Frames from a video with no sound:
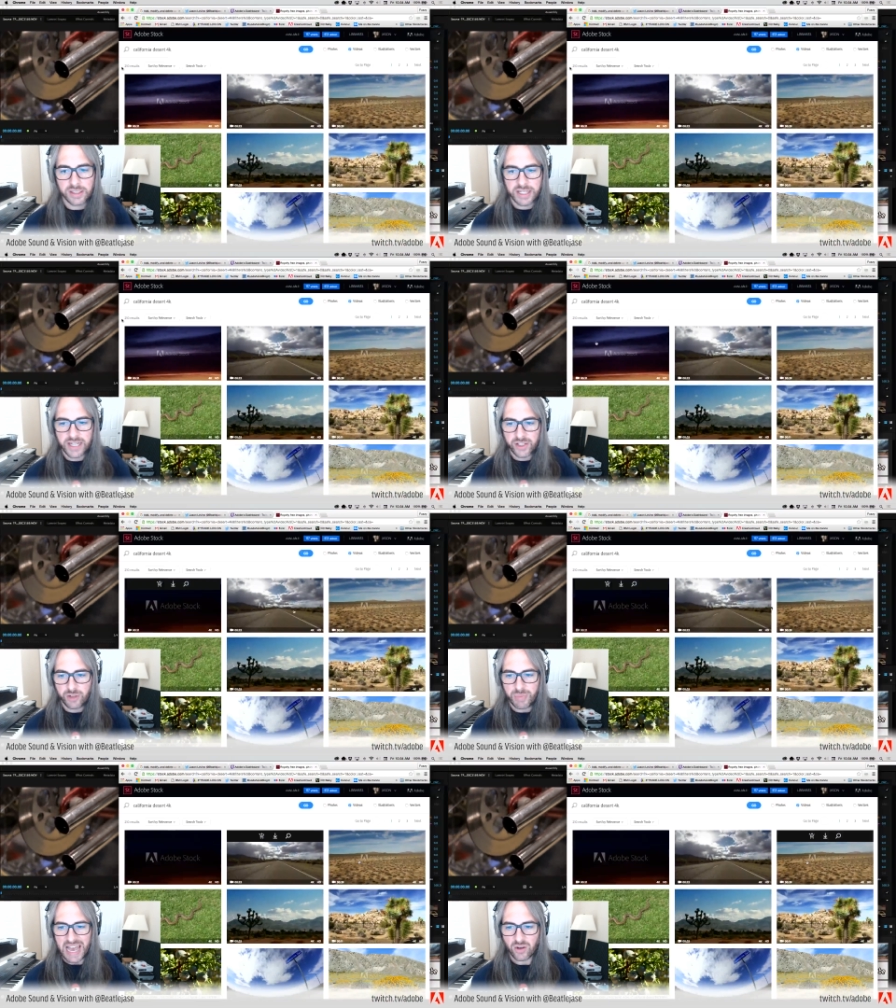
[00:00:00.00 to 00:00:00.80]

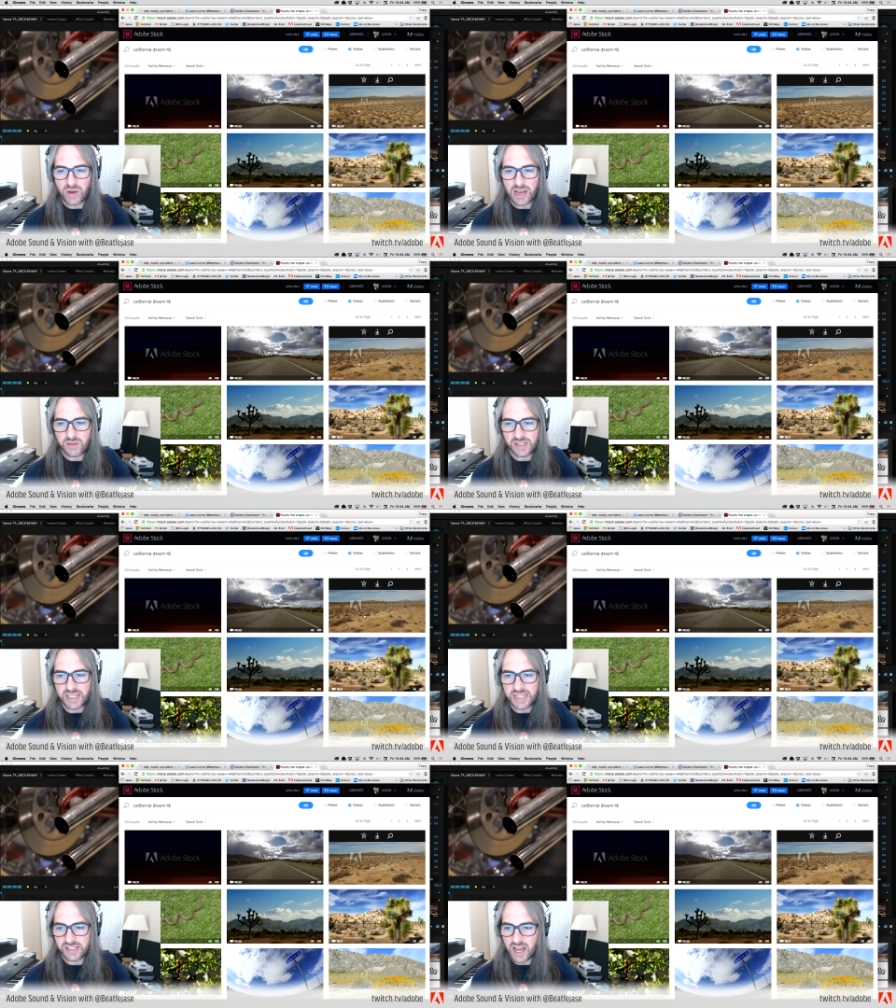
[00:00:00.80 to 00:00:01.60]
Desert backgrounds,
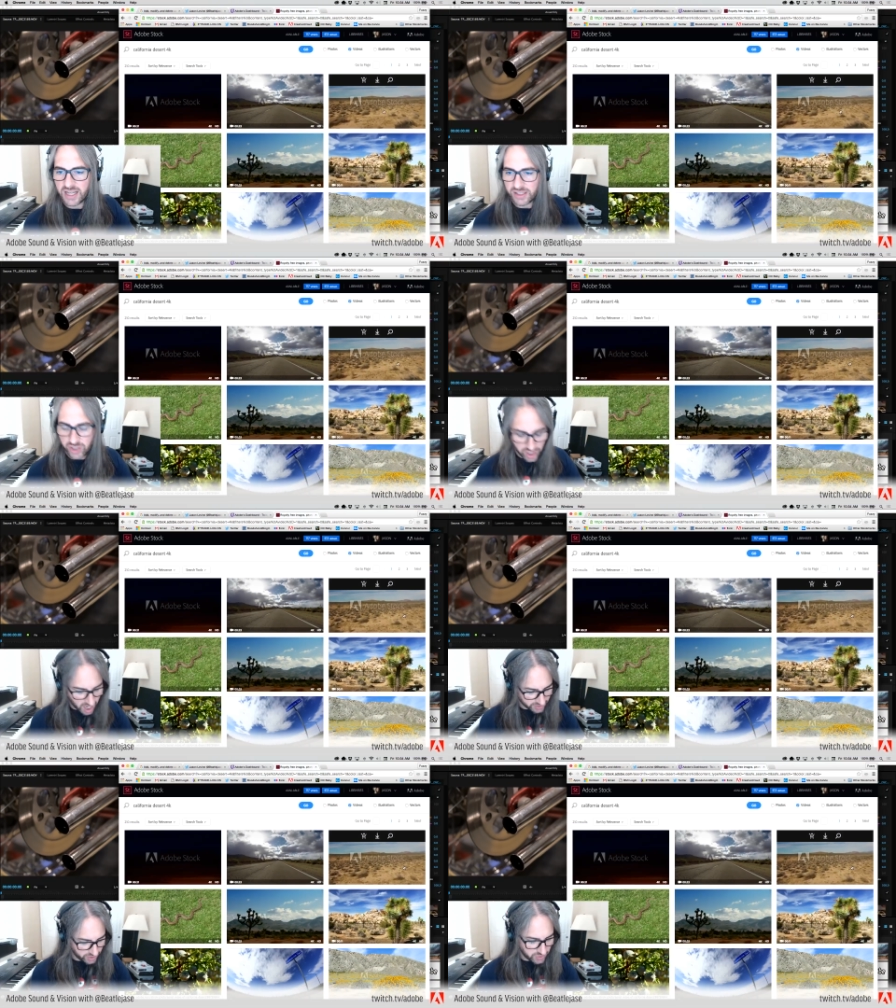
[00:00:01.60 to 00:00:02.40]
these kinds of
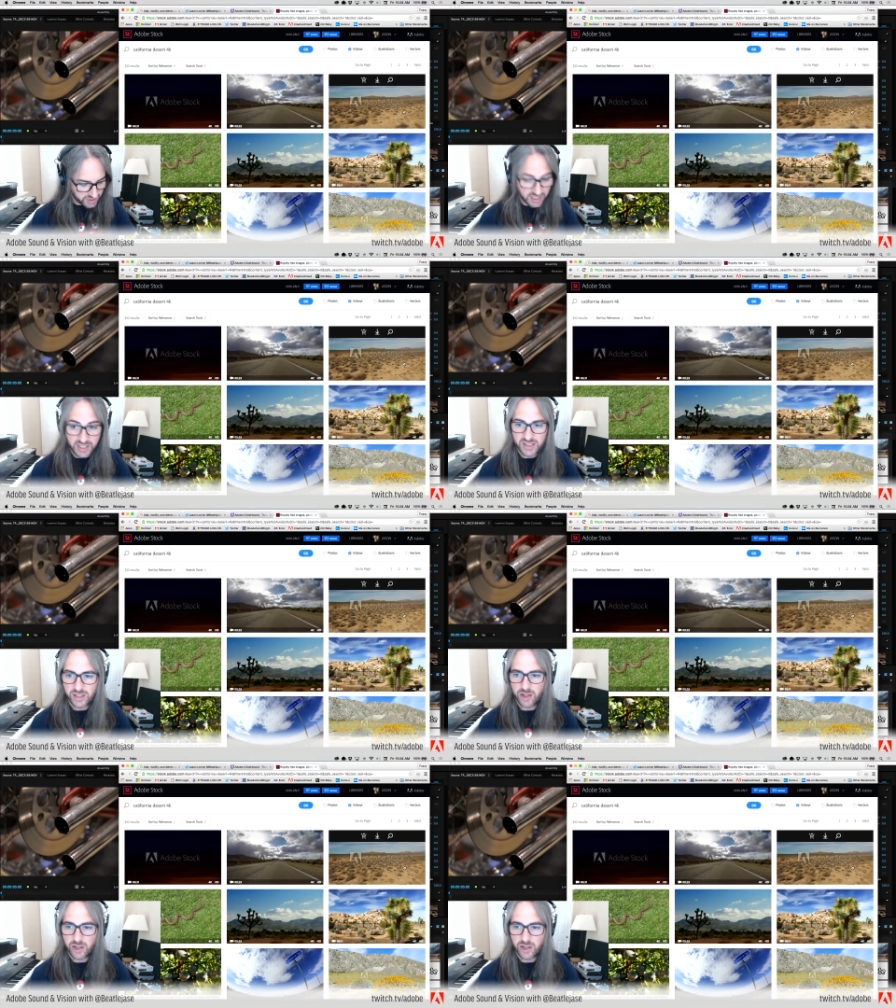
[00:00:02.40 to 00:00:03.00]
shots, you see these